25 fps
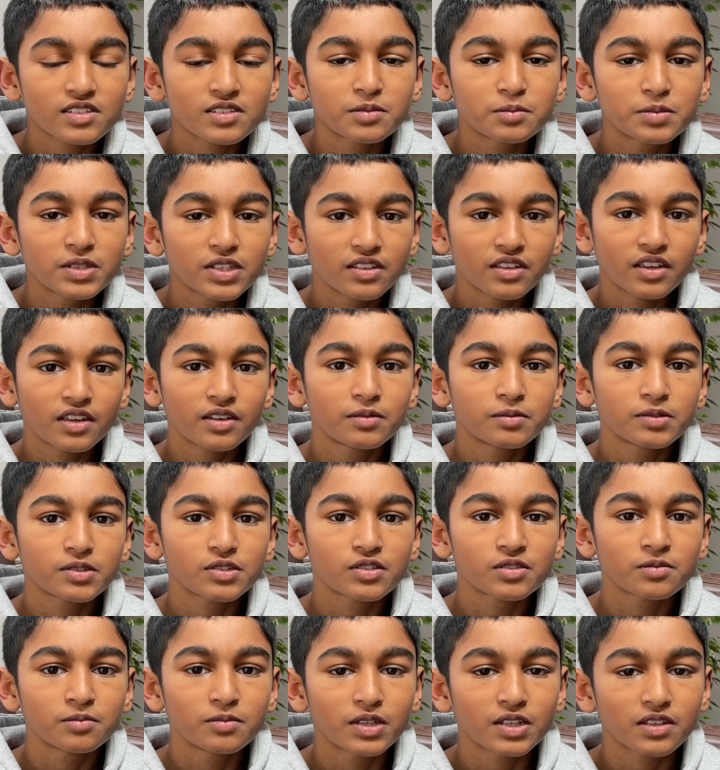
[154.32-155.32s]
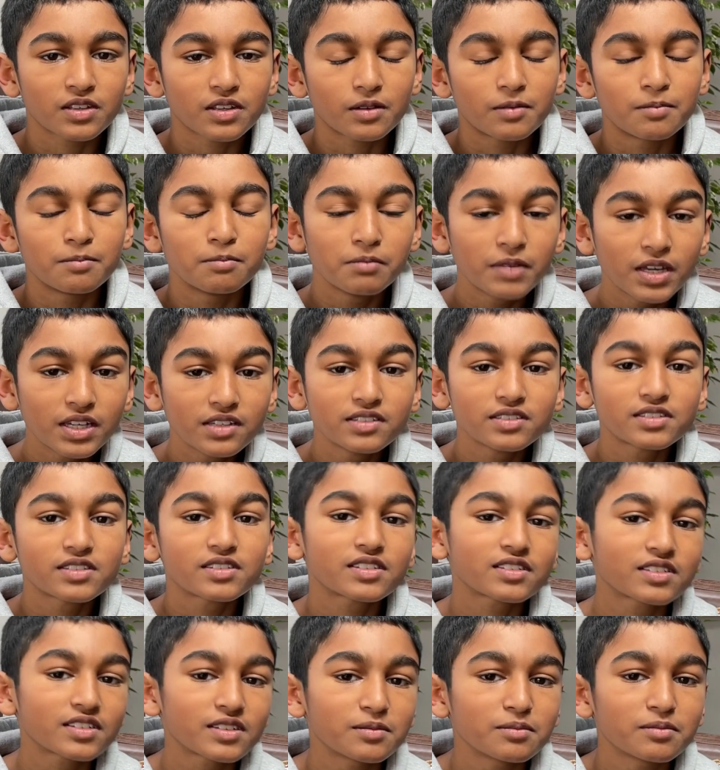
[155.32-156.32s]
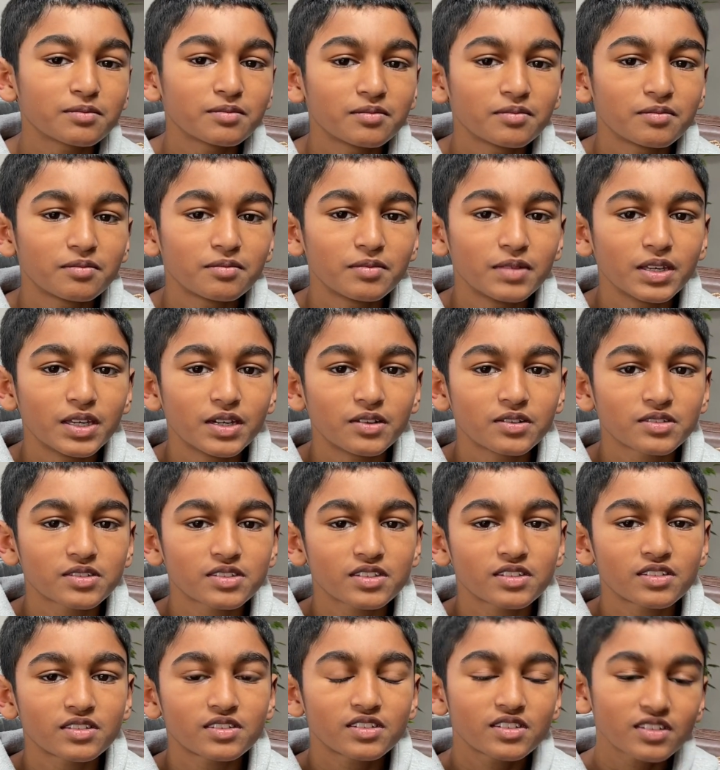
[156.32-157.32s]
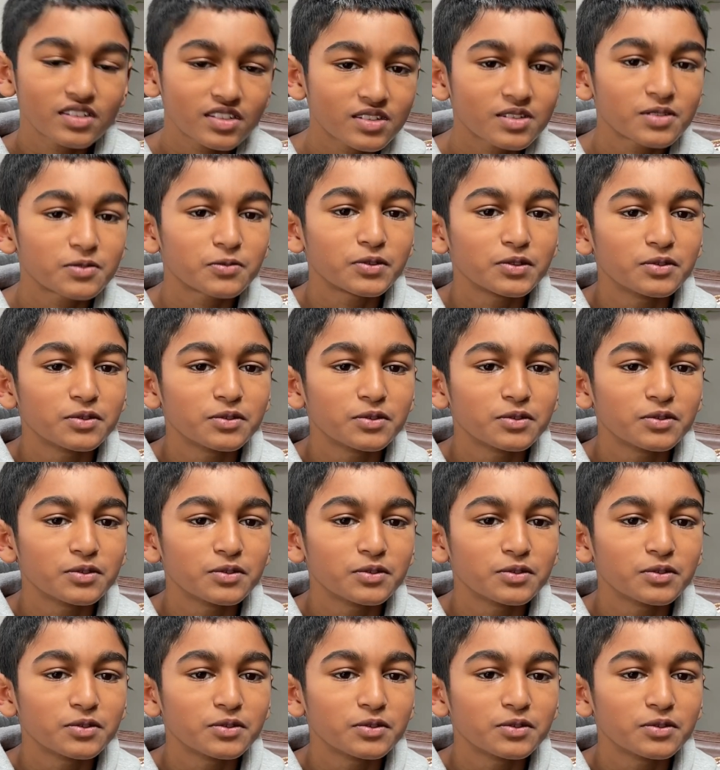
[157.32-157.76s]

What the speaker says: be able to make amazing meals in just a few